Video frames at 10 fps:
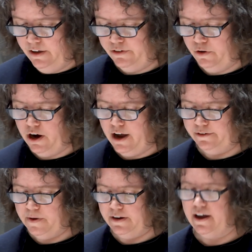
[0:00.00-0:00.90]
So her
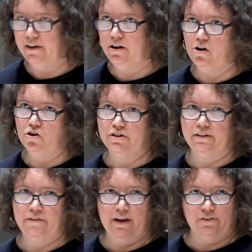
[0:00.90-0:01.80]
husband had earned a
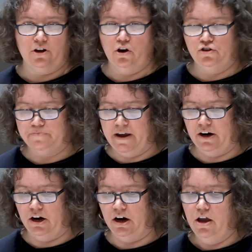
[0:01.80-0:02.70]
living as a
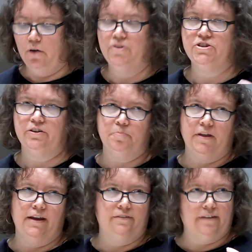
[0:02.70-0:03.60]
coachmaker, which
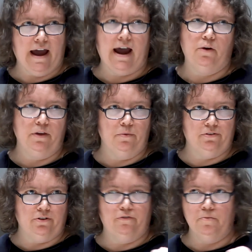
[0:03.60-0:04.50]
explains how he
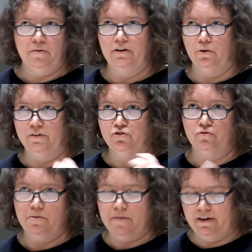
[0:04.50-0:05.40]
was so familiar with
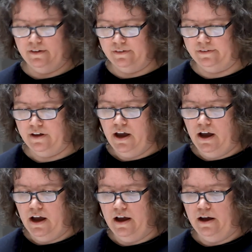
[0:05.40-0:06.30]
trimmings
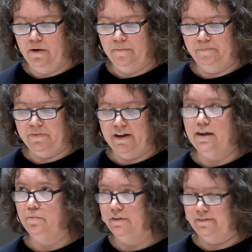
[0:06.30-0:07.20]
that
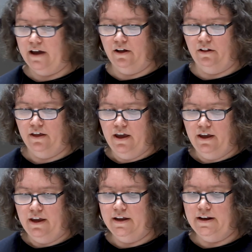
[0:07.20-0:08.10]
he would sell.
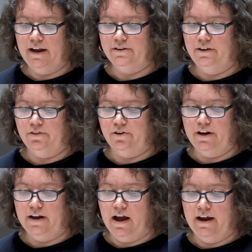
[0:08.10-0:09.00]
In
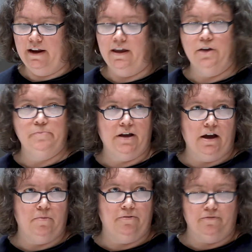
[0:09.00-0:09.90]
1839, he had
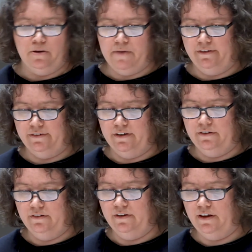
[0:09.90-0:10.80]
become a
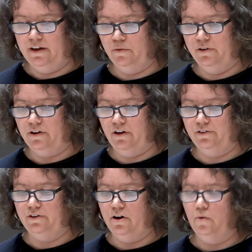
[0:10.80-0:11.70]
Freemason. He was
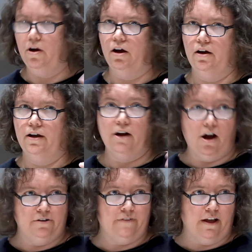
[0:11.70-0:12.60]
also an
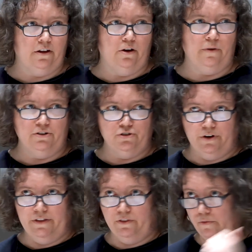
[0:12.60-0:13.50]
Oddfellow and
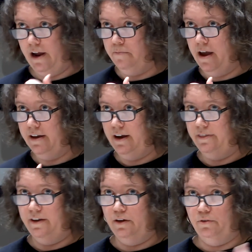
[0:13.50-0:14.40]
joined the Red Men. I
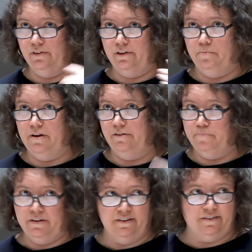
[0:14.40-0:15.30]
think it was a little bit
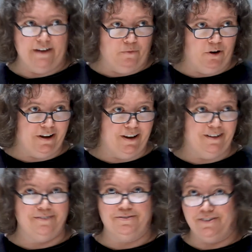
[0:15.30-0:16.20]
of business
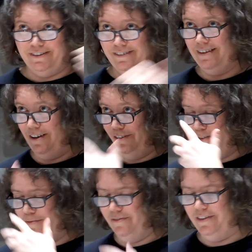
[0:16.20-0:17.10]
networking to sell
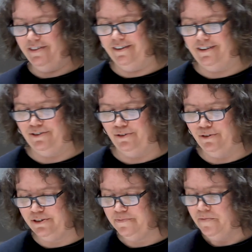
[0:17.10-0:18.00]
some of the things he
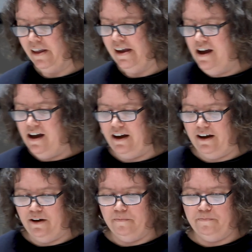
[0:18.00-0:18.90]
sold.
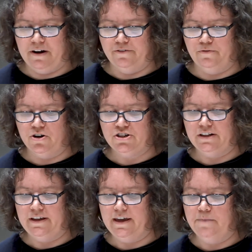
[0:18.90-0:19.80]
But
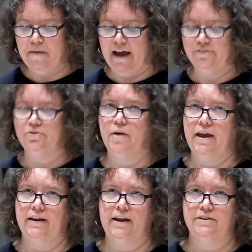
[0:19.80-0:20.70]
unfortunately, he passed
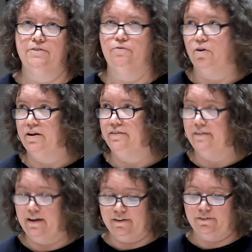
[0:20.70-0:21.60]
away in
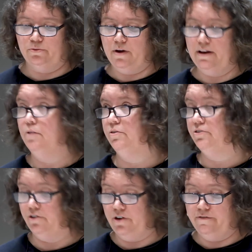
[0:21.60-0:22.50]
1846 when he
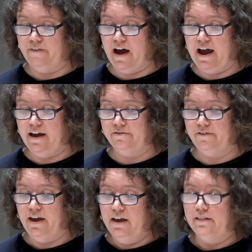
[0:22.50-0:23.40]
was 35,
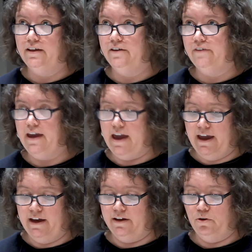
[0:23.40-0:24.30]
leaving
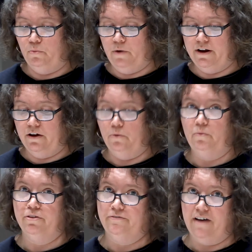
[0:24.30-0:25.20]
Anne a widow
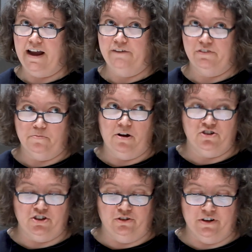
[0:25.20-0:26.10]
with 5 small
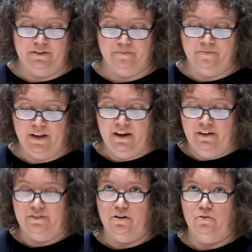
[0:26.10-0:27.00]
children.
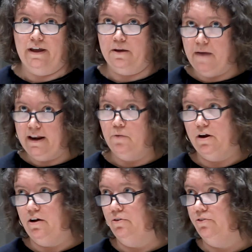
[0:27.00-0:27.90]
So like many
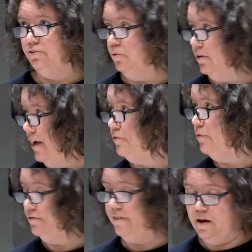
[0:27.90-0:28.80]
widows who were left
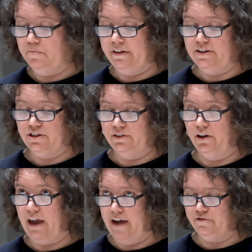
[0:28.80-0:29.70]
with a family to
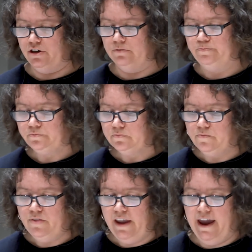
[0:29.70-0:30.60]
look after,
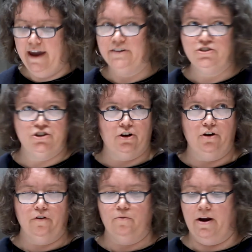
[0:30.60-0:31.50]
Anne took
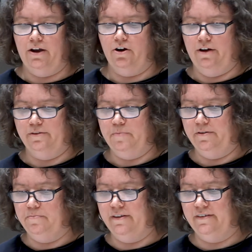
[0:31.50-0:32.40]
over running her
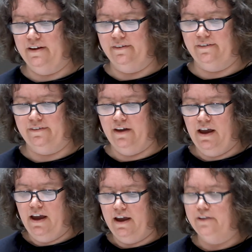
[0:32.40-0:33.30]
husband's business.
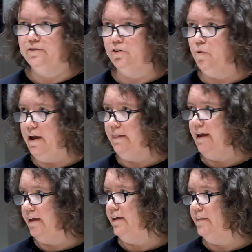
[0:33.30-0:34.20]
It's quite
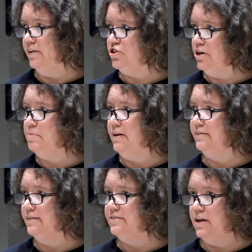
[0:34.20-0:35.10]
likely that she had been
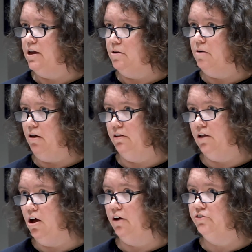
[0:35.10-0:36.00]
assisting him all
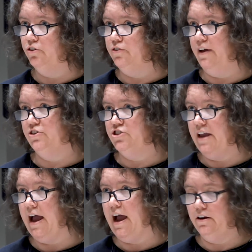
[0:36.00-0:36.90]
along so that
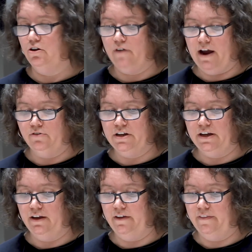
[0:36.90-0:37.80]
she had a
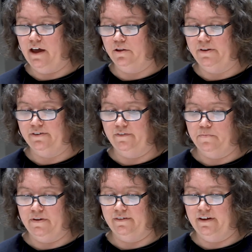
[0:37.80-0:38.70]
grounding in the elements of
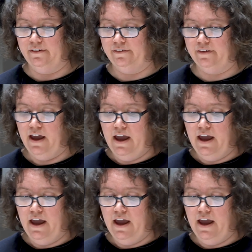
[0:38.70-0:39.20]
the business.